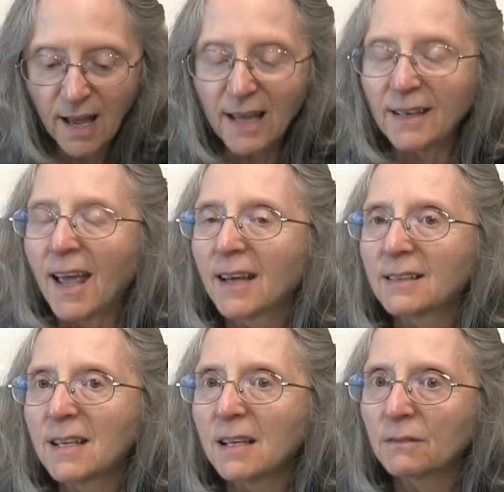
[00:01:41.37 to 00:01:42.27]
and
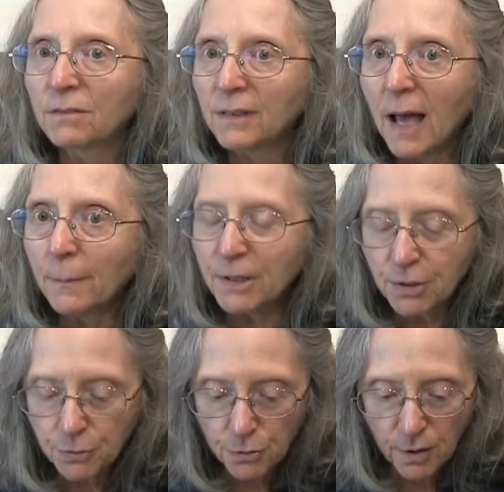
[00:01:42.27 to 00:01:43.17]

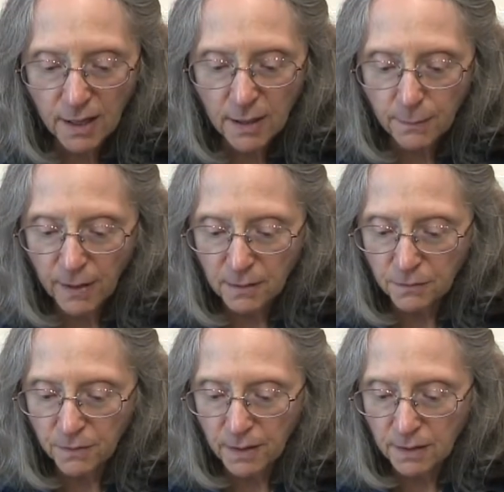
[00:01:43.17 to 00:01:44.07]
anti-inflammatory
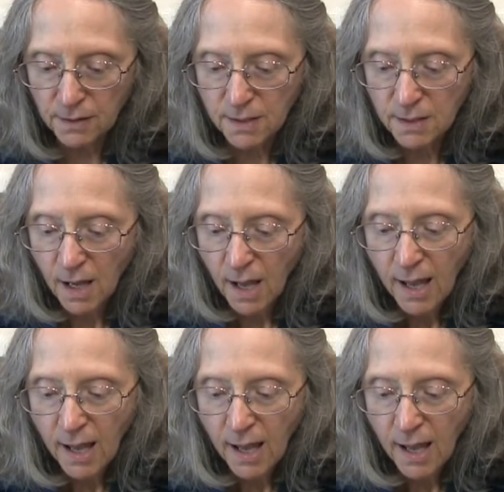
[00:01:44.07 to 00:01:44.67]
benefits.